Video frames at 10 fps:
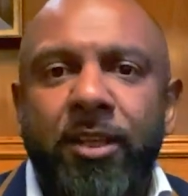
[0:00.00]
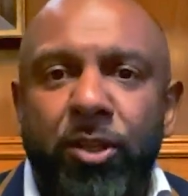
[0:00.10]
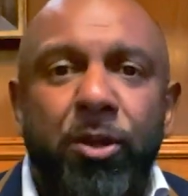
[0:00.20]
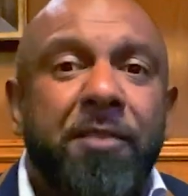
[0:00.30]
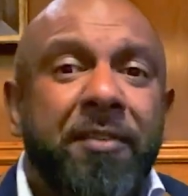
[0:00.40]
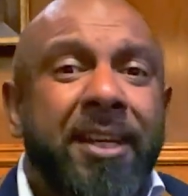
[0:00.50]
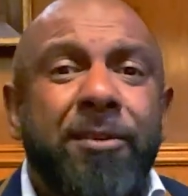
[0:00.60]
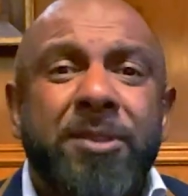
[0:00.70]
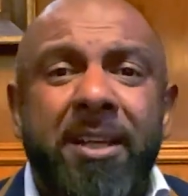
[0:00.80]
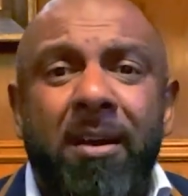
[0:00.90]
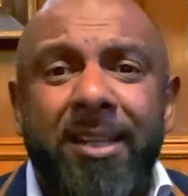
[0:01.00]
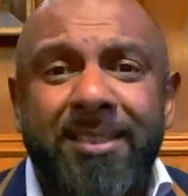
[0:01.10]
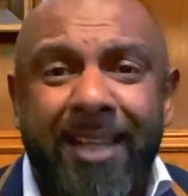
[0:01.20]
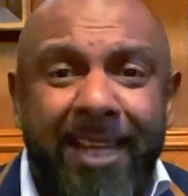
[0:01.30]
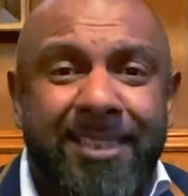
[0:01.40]
you're looking for needles in
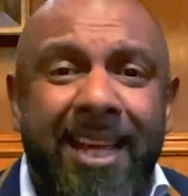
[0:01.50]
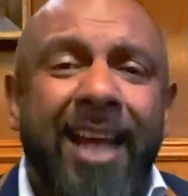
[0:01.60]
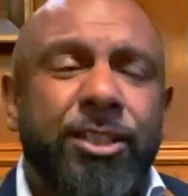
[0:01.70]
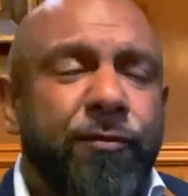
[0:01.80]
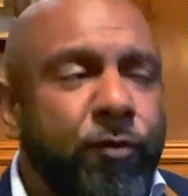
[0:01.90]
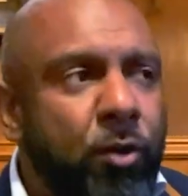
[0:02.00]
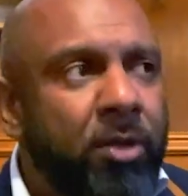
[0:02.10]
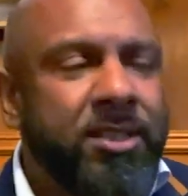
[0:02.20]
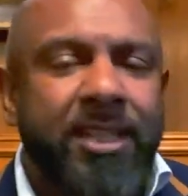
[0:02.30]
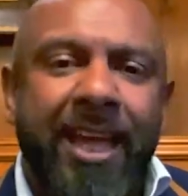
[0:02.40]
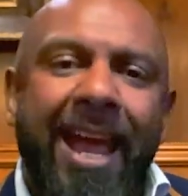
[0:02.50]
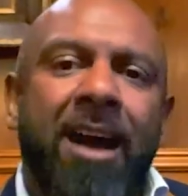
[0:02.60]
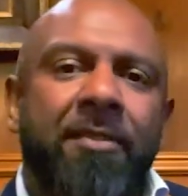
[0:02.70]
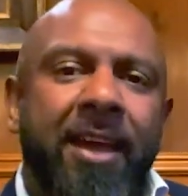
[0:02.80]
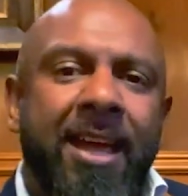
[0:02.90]
haystacks. You've got to get
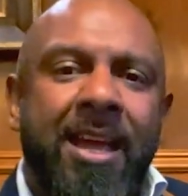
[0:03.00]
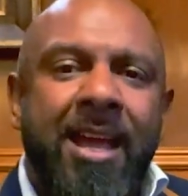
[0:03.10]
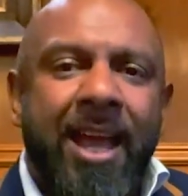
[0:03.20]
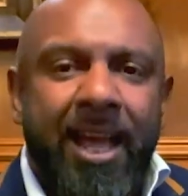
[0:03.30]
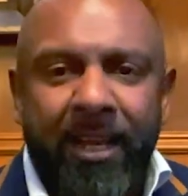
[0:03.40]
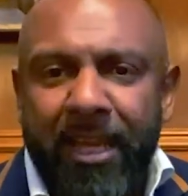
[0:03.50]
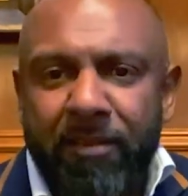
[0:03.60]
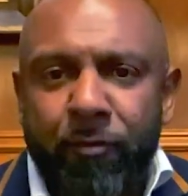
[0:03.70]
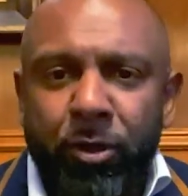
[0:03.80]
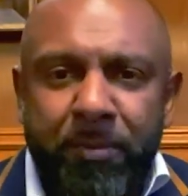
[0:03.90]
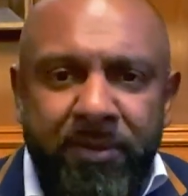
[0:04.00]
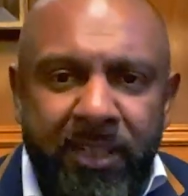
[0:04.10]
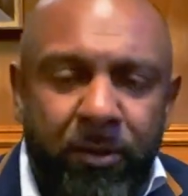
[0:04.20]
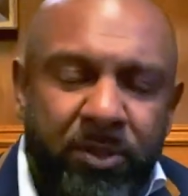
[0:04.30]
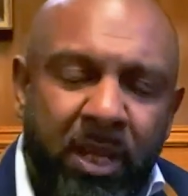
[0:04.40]
out there and get the volume of
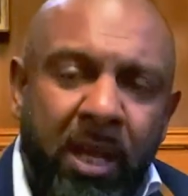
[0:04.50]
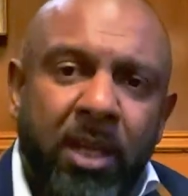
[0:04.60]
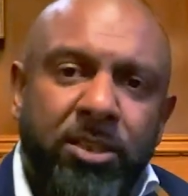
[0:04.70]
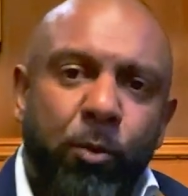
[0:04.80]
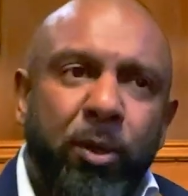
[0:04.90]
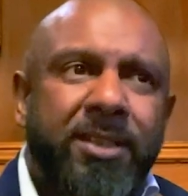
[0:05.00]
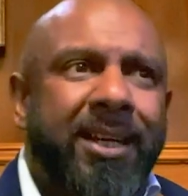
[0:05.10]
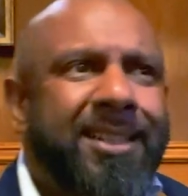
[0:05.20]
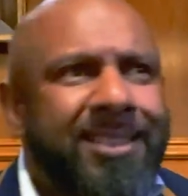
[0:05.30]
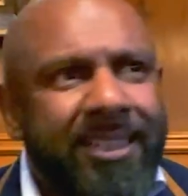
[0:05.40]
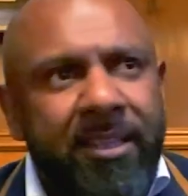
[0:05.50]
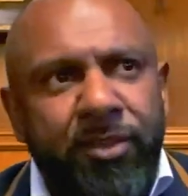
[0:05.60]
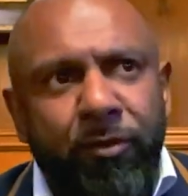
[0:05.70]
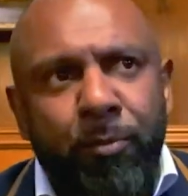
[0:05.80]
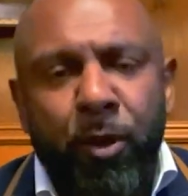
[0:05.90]
deals. So I want you to consider this
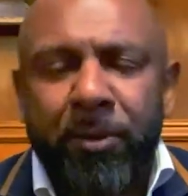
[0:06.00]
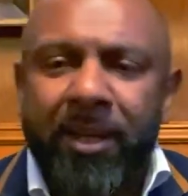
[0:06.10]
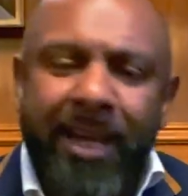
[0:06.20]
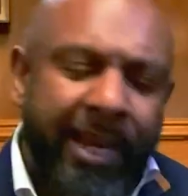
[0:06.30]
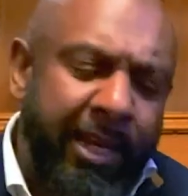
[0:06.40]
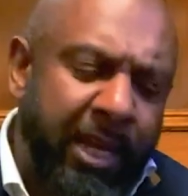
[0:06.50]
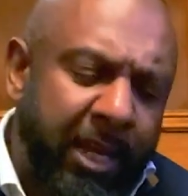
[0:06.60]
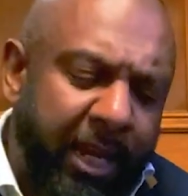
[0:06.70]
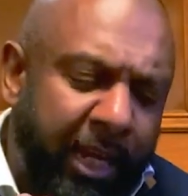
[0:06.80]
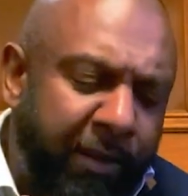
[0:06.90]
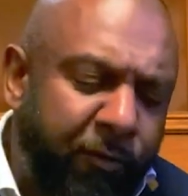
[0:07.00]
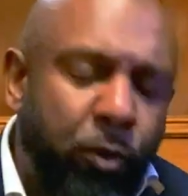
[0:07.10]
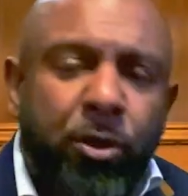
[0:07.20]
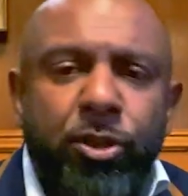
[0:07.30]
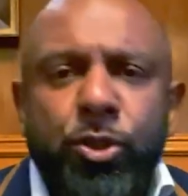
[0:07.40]
for a moment, okay? If you're
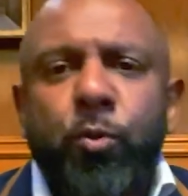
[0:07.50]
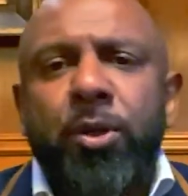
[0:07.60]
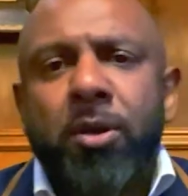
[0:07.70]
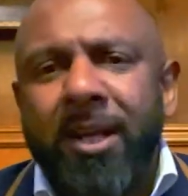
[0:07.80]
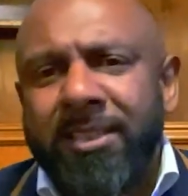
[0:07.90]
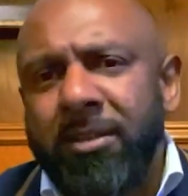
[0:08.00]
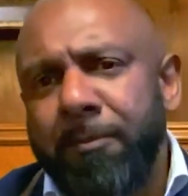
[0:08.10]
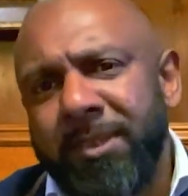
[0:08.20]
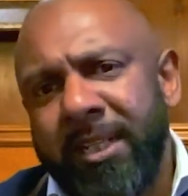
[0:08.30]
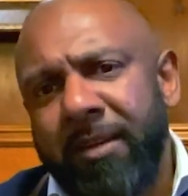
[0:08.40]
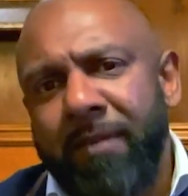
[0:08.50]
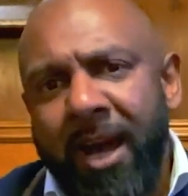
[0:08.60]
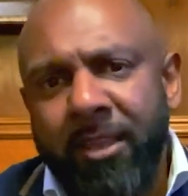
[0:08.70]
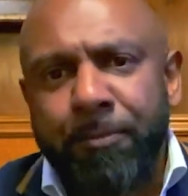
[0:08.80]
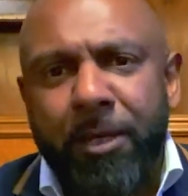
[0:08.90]
going to do what 99% of
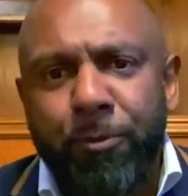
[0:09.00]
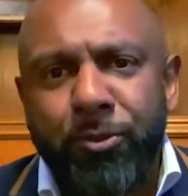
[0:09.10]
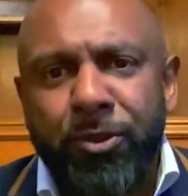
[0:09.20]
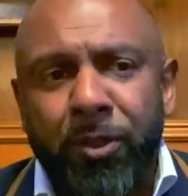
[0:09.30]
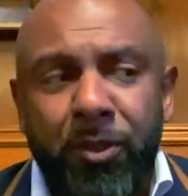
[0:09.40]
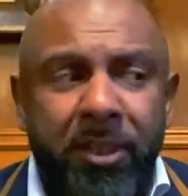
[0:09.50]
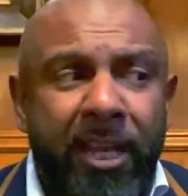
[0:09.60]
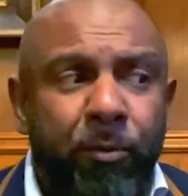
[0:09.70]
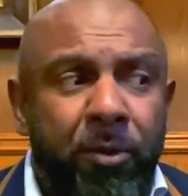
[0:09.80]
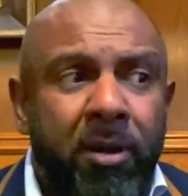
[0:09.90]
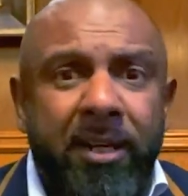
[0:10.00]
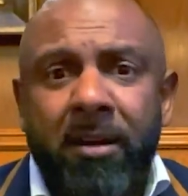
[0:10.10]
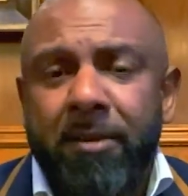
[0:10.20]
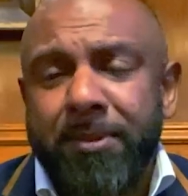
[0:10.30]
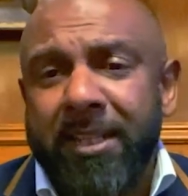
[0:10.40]
other people do, you're going to get what
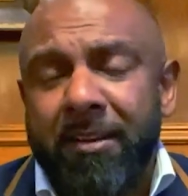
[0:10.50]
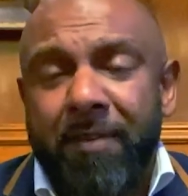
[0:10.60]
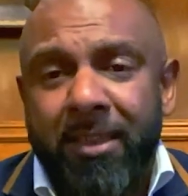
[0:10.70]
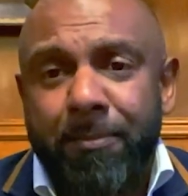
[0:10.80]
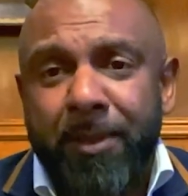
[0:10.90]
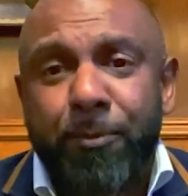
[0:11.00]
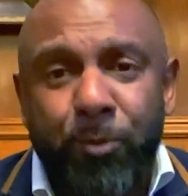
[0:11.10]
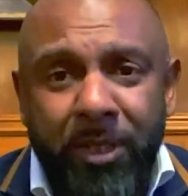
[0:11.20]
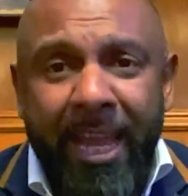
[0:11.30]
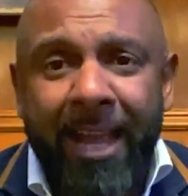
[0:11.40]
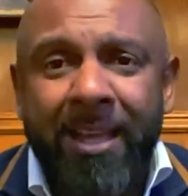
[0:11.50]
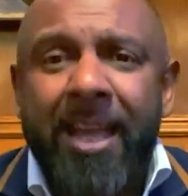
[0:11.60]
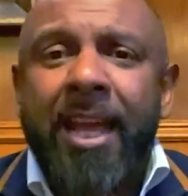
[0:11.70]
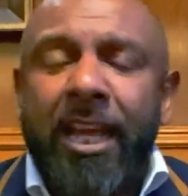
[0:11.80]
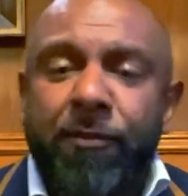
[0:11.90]
99% of other people get.
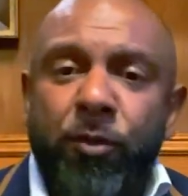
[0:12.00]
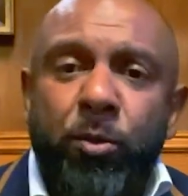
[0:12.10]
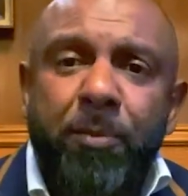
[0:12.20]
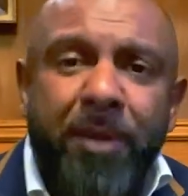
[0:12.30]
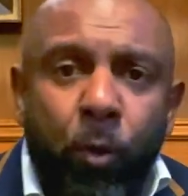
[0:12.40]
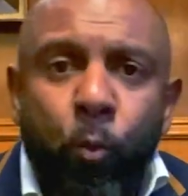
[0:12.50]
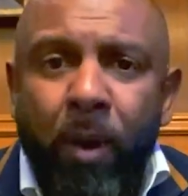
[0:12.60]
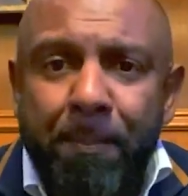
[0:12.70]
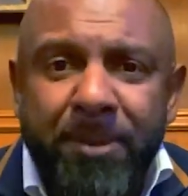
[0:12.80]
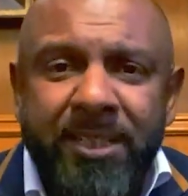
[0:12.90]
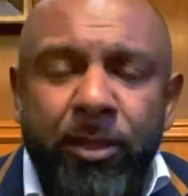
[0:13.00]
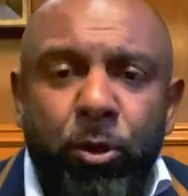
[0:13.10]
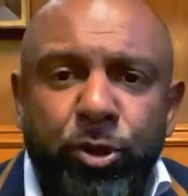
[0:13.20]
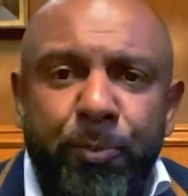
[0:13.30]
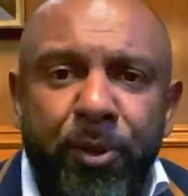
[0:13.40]
If you want to be a 1%
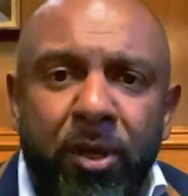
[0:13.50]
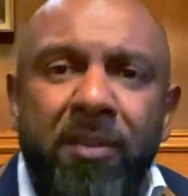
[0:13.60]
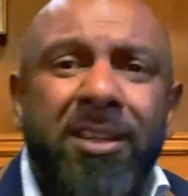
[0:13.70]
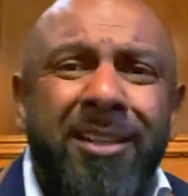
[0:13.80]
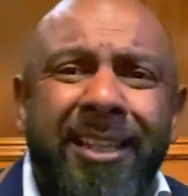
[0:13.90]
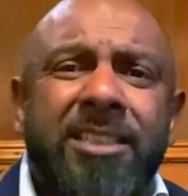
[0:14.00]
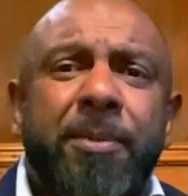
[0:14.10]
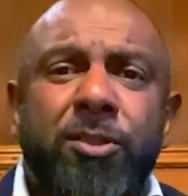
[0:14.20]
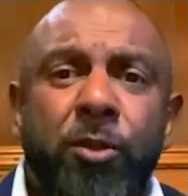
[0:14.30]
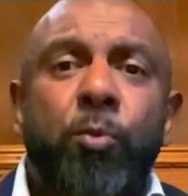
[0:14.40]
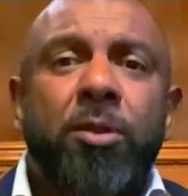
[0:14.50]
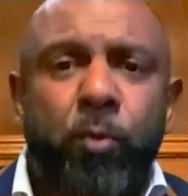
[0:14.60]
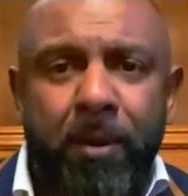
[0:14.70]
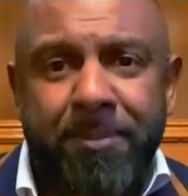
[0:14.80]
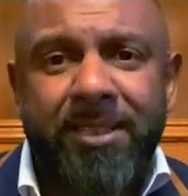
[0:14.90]
entrepreneur, then you need to be doing what the
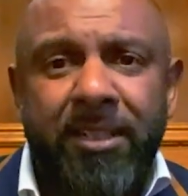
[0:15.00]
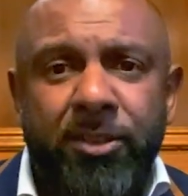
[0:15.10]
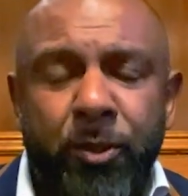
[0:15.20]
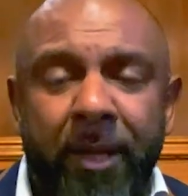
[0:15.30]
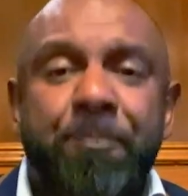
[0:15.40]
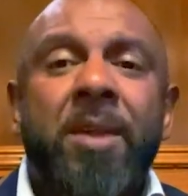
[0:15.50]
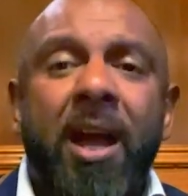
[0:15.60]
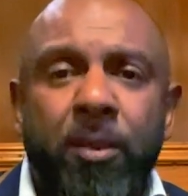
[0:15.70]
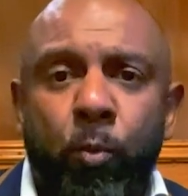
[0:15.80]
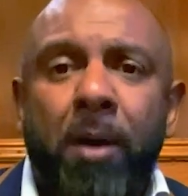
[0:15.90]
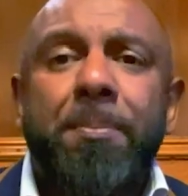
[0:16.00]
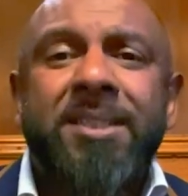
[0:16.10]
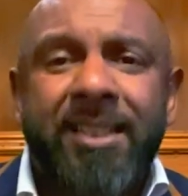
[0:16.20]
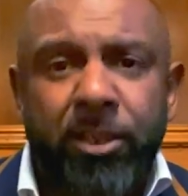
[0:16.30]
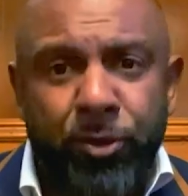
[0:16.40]
1% are doing. And the
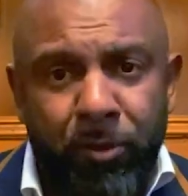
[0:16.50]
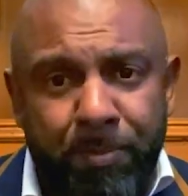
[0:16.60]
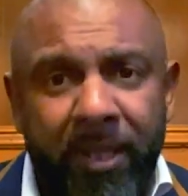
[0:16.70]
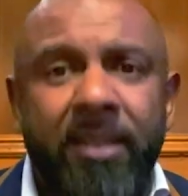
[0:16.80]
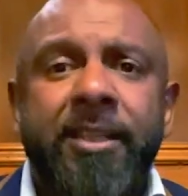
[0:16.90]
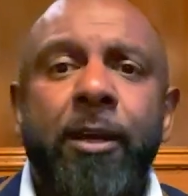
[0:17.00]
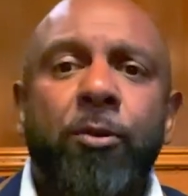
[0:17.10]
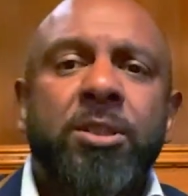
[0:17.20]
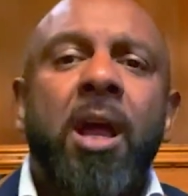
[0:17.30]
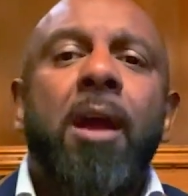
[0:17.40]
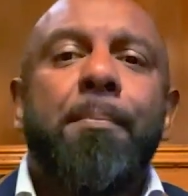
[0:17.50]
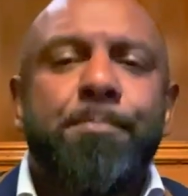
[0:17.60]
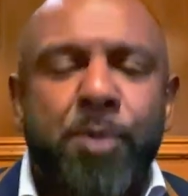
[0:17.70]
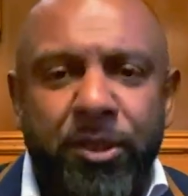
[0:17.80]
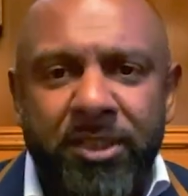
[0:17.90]
1% are doing bigger deals,
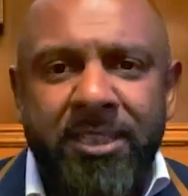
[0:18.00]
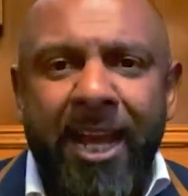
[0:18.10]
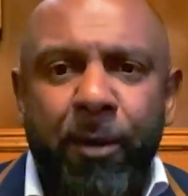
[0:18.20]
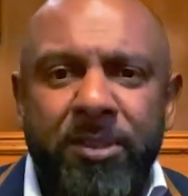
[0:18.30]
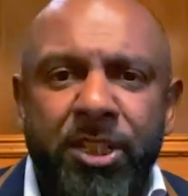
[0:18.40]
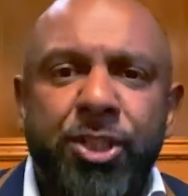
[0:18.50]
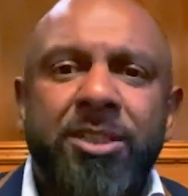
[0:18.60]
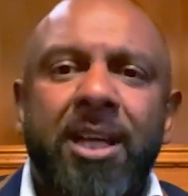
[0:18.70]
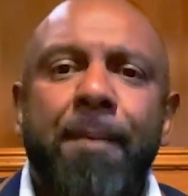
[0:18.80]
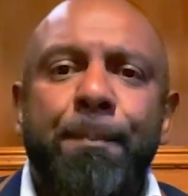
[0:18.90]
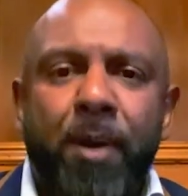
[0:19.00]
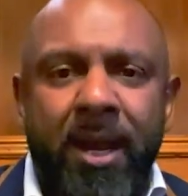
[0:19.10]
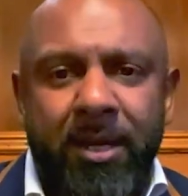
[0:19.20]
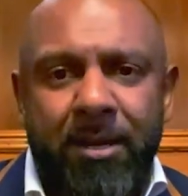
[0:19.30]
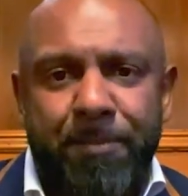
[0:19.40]
mergers and acquisitions, and
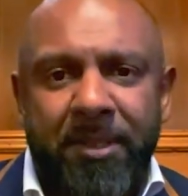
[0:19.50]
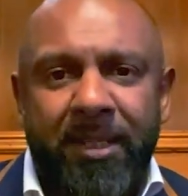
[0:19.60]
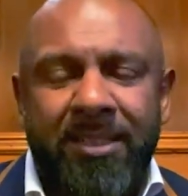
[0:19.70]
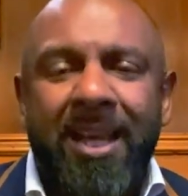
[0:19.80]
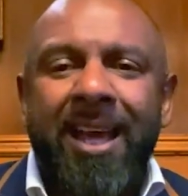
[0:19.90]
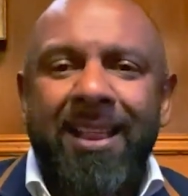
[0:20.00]
buying companies.